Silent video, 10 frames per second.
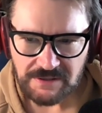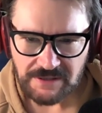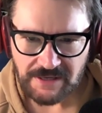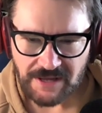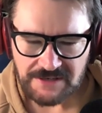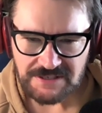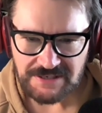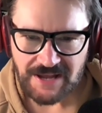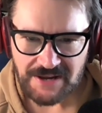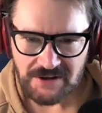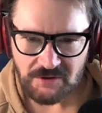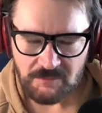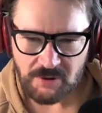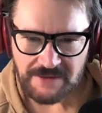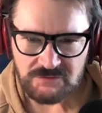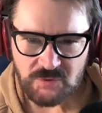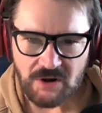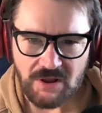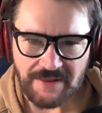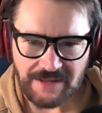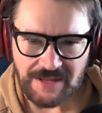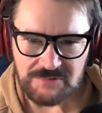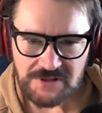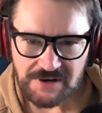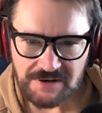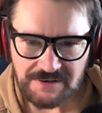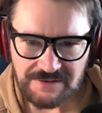And I said, "Yeah, I know. The Braves won a lot of games there."